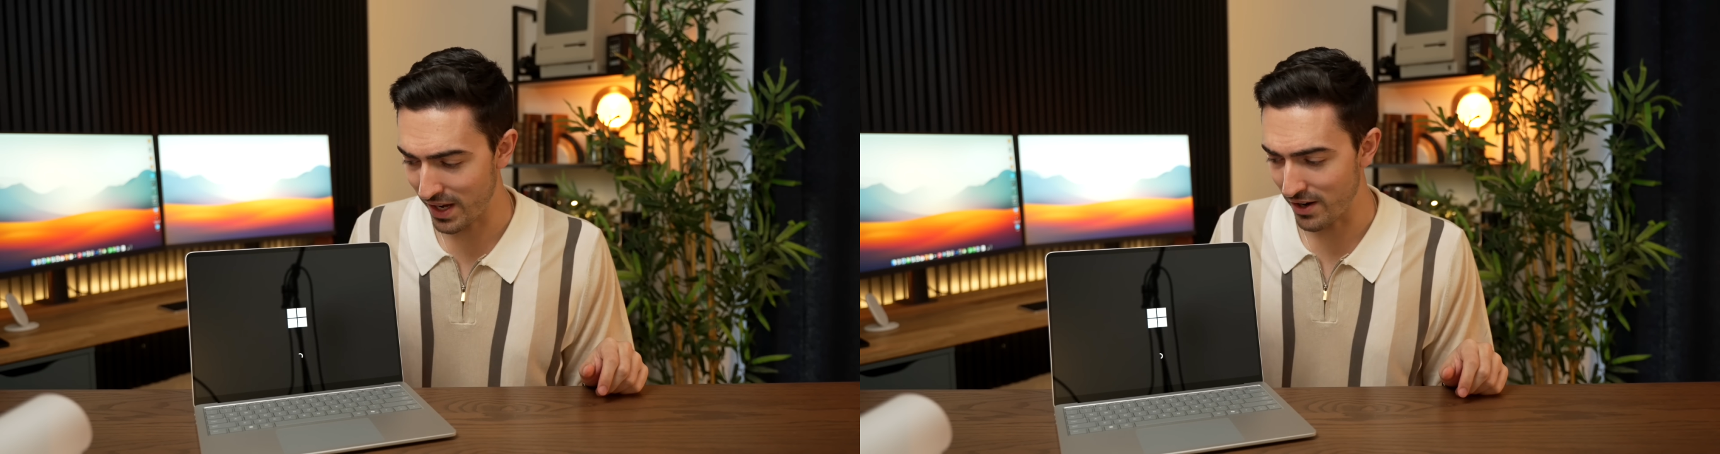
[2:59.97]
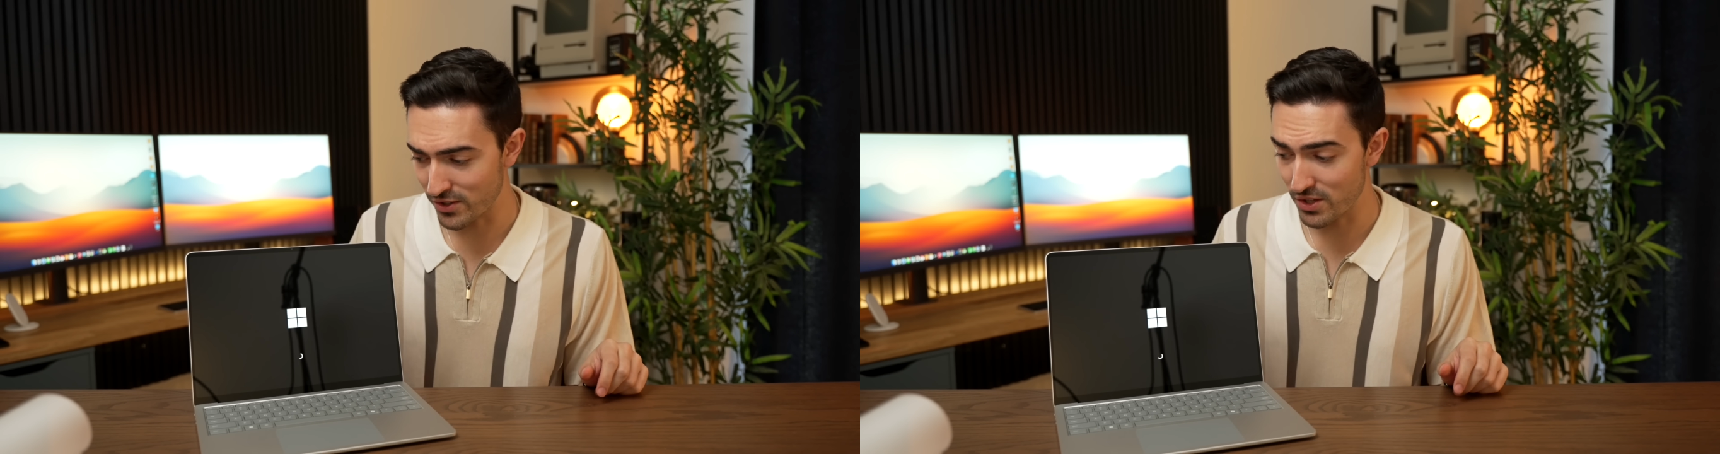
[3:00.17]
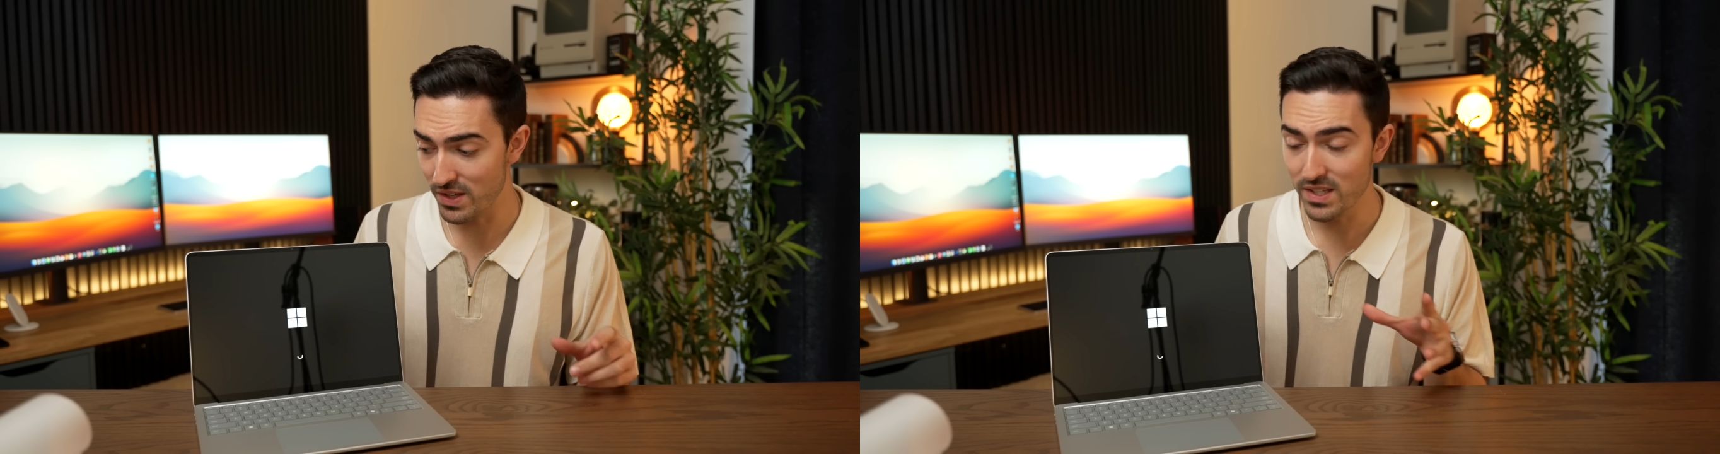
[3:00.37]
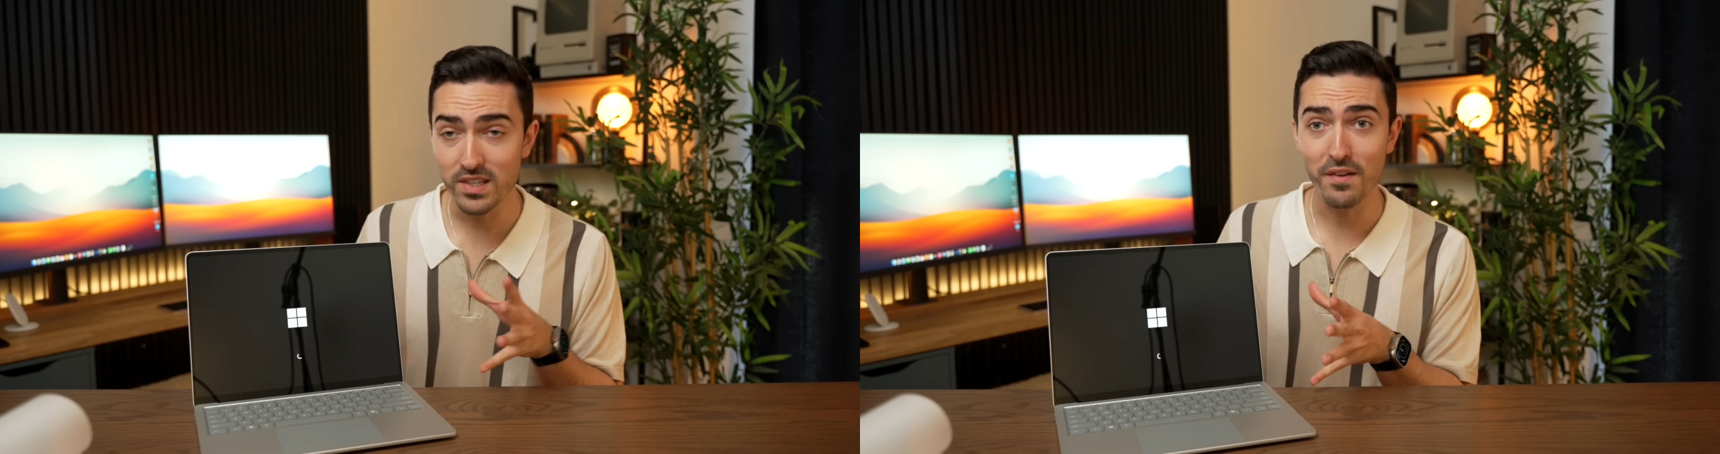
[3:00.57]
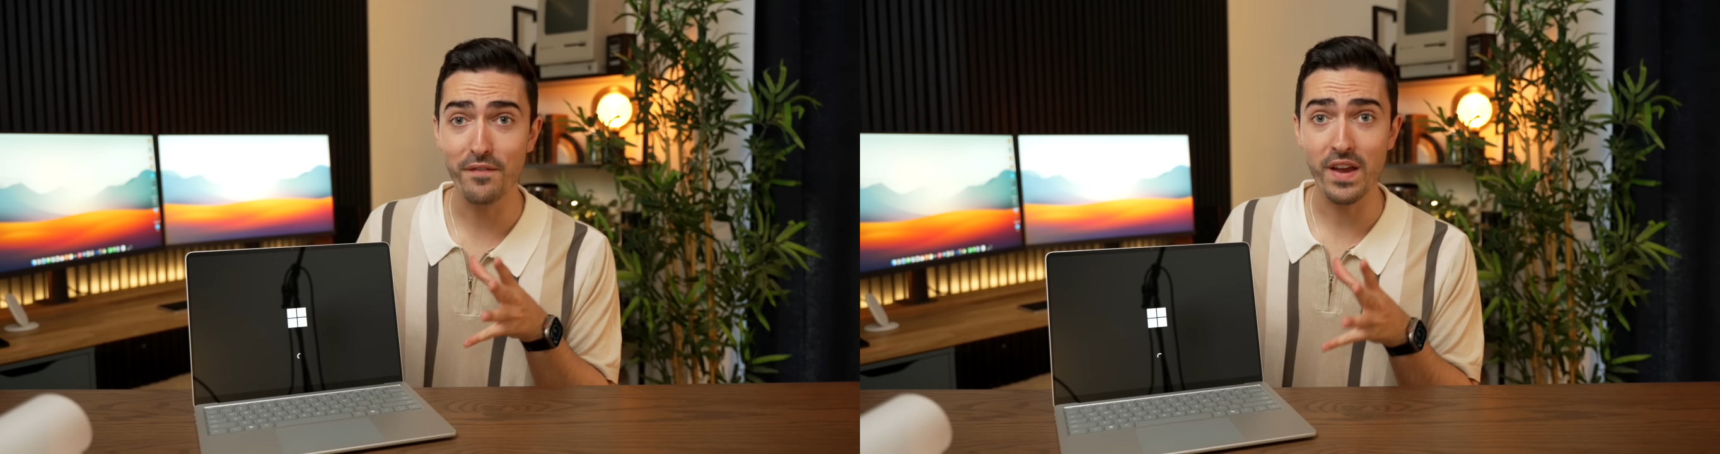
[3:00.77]
Air. So this
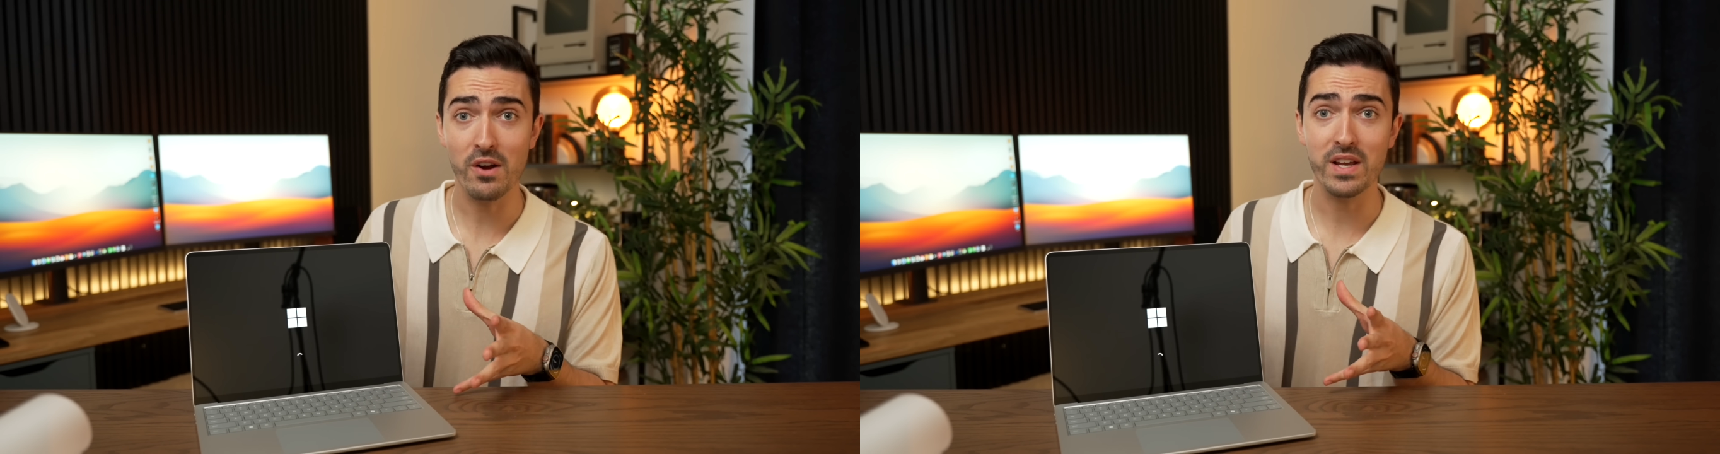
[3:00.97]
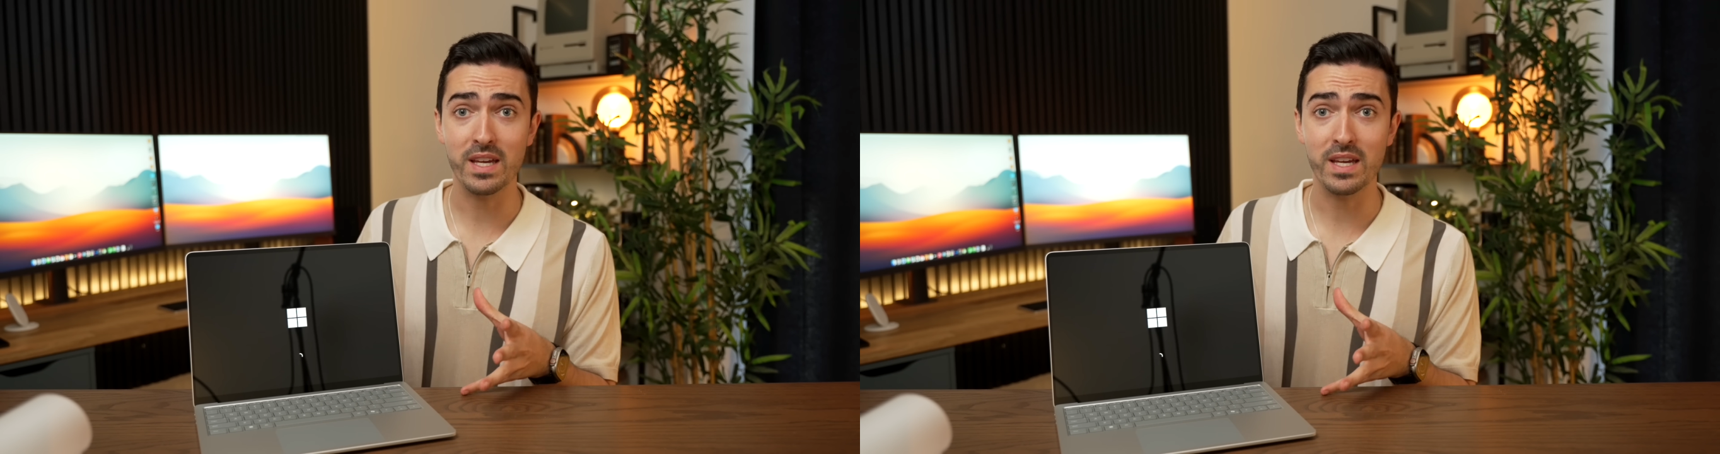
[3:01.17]
is a very